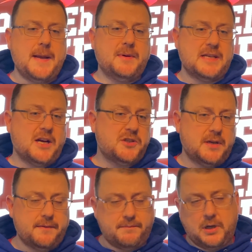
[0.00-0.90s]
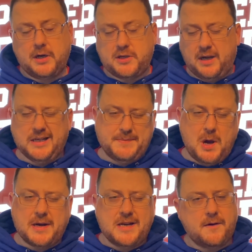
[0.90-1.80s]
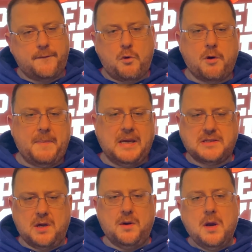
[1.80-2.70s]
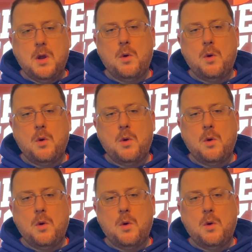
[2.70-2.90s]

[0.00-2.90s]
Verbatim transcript: but it's actually going to kind of spawn into 4 based on